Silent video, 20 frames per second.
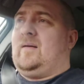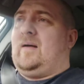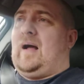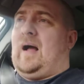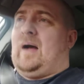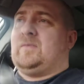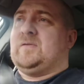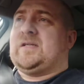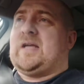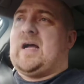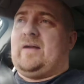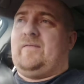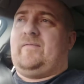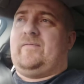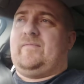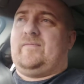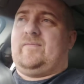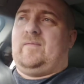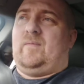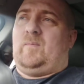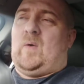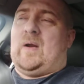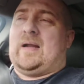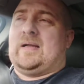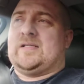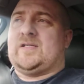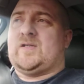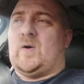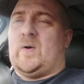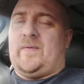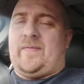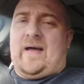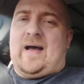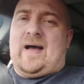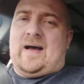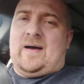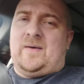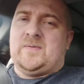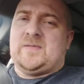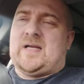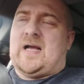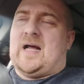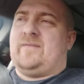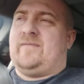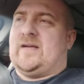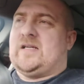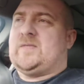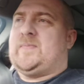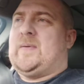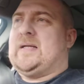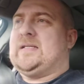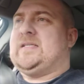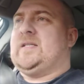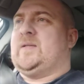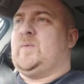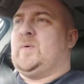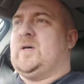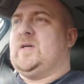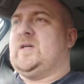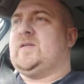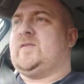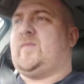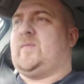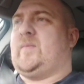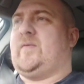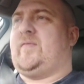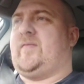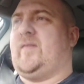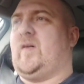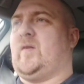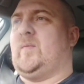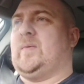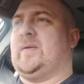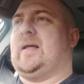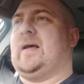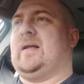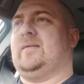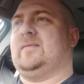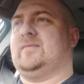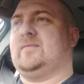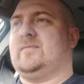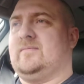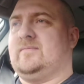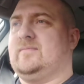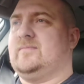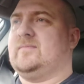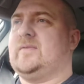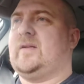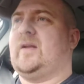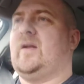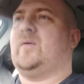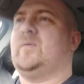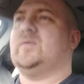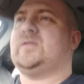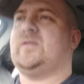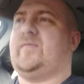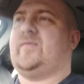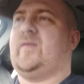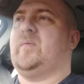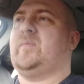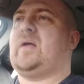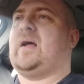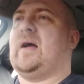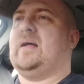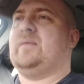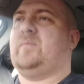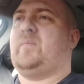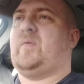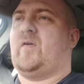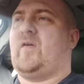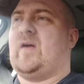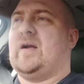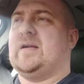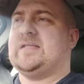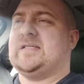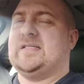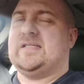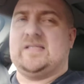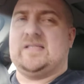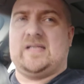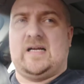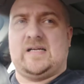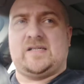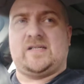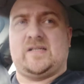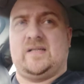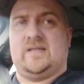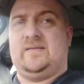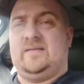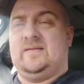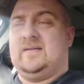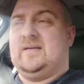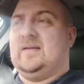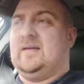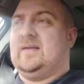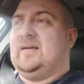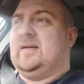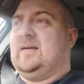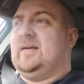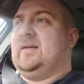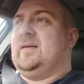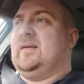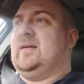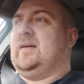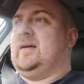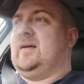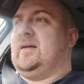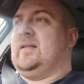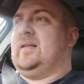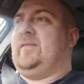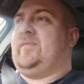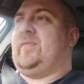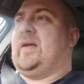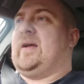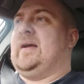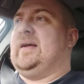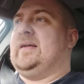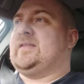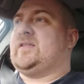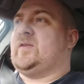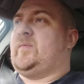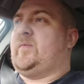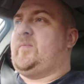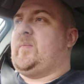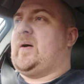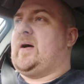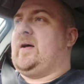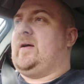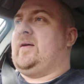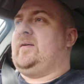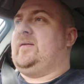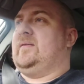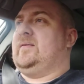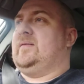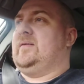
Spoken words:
I was kind of, when I saw that, I was kind of expecting the worst from the film, and then, you know, as the film kind of progresses, it actually alleviated some of my